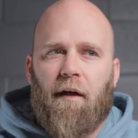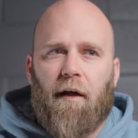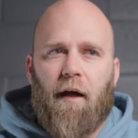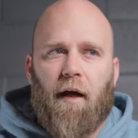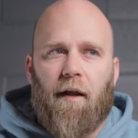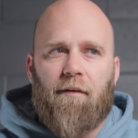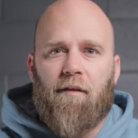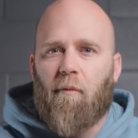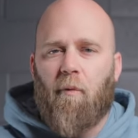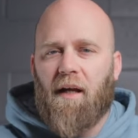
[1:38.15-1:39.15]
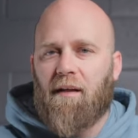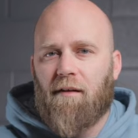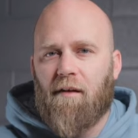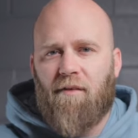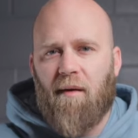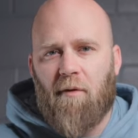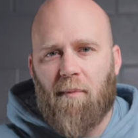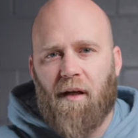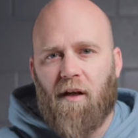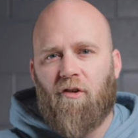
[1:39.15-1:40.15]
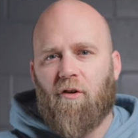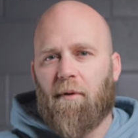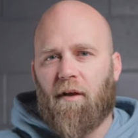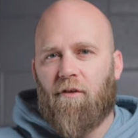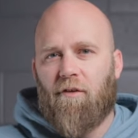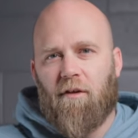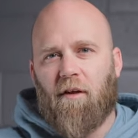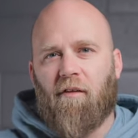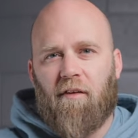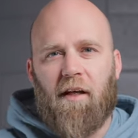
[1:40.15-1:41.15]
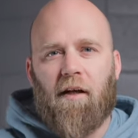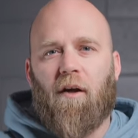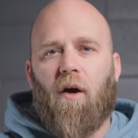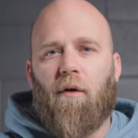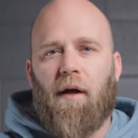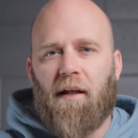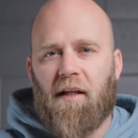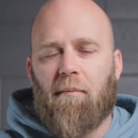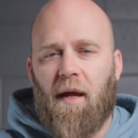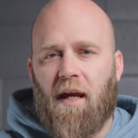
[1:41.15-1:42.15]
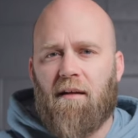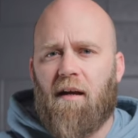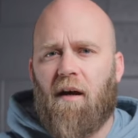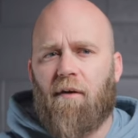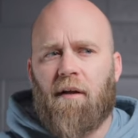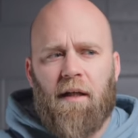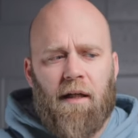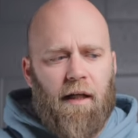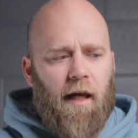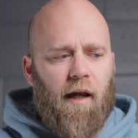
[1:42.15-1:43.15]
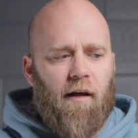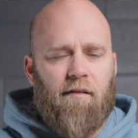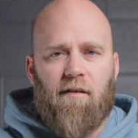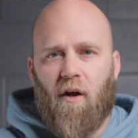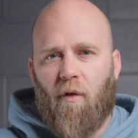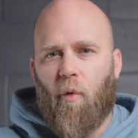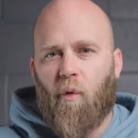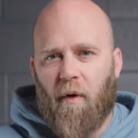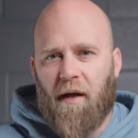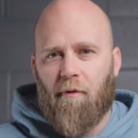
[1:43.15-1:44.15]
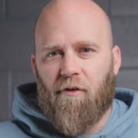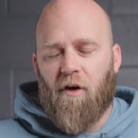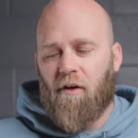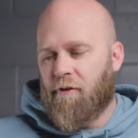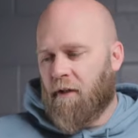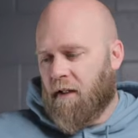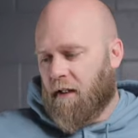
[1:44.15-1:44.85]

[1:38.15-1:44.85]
Uh, the weight didn't seem to be an issue because you can just let it go, let them hang down, and you know, all the weight was off.